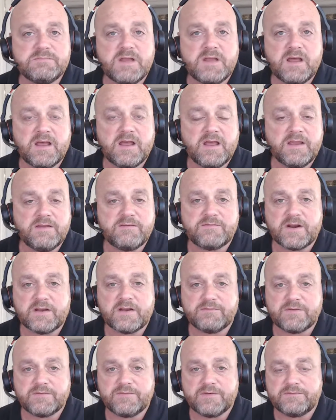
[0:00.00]
in
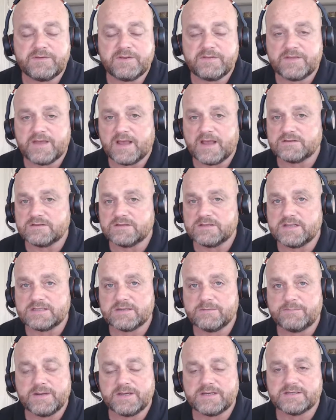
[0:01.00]
front of the 50,000.
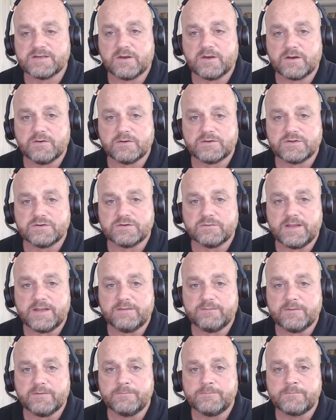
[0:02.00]
That's a big psychological
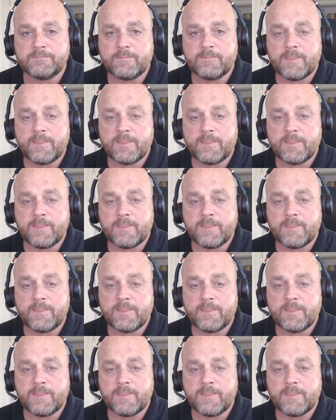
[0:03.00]
level.